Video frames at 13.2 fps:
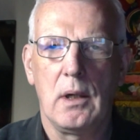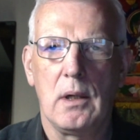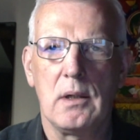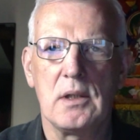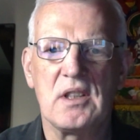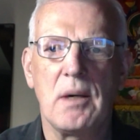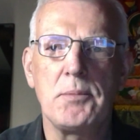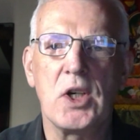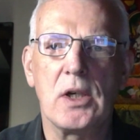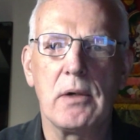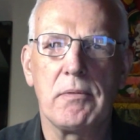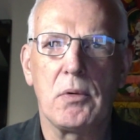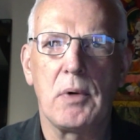The
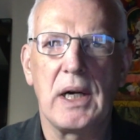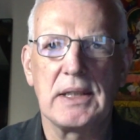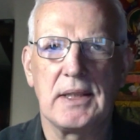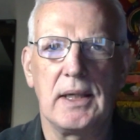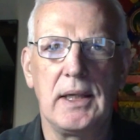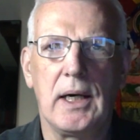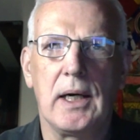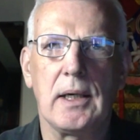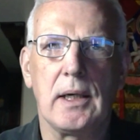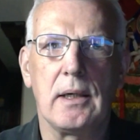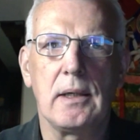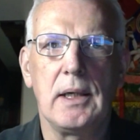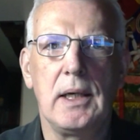subject of
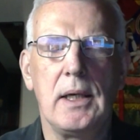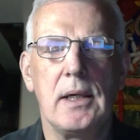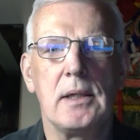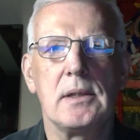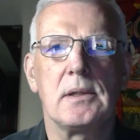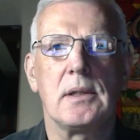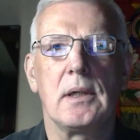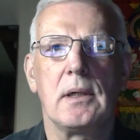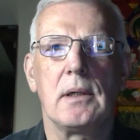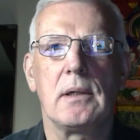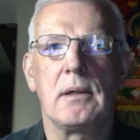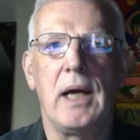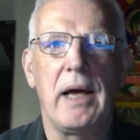Rasayana is
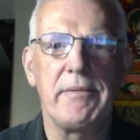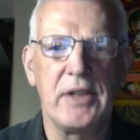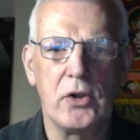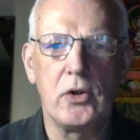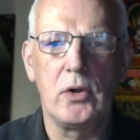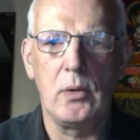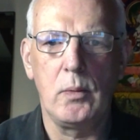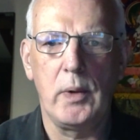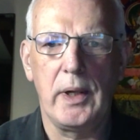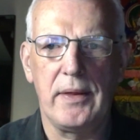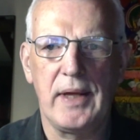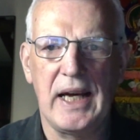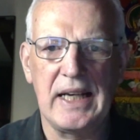having to do
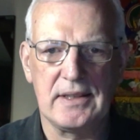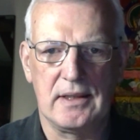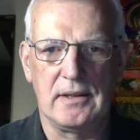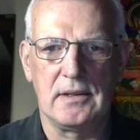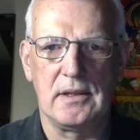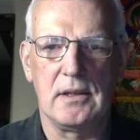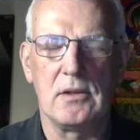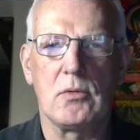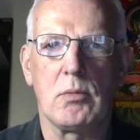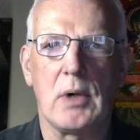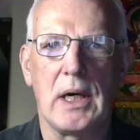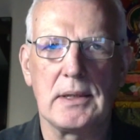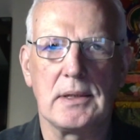with essences,
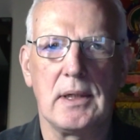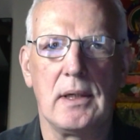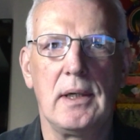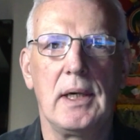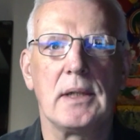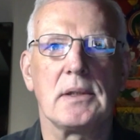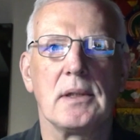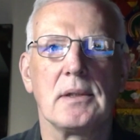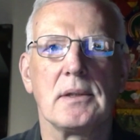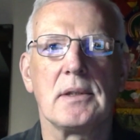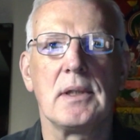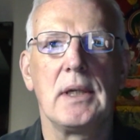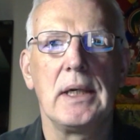rasa,
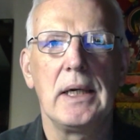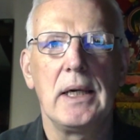essence,